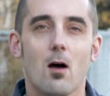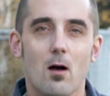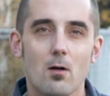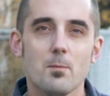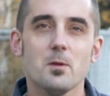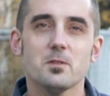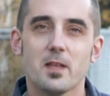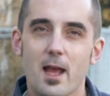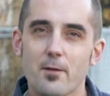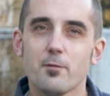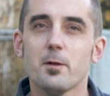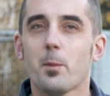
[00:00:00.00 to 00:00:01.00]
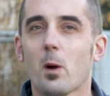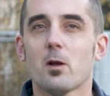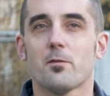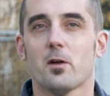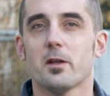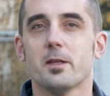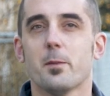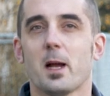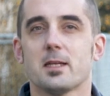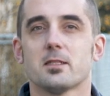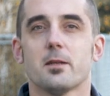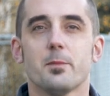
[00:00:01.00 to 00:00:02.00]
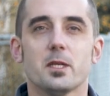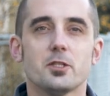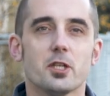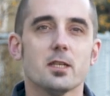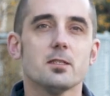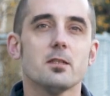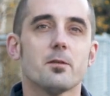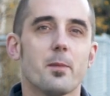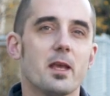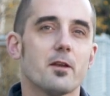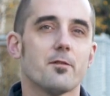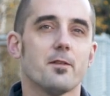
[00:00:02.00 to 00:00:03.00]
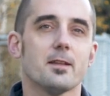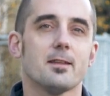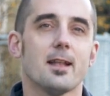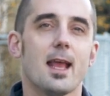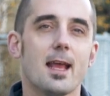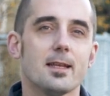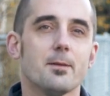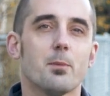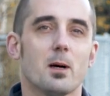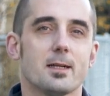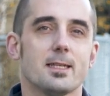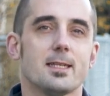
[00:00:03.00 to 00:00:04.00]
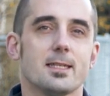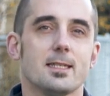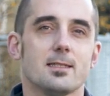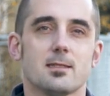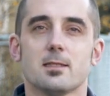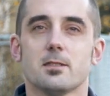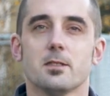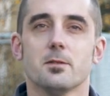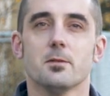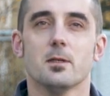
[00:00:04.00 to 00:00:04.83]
Almost every part of our e-bikes can be adjusted to make a fit that any body can ease into.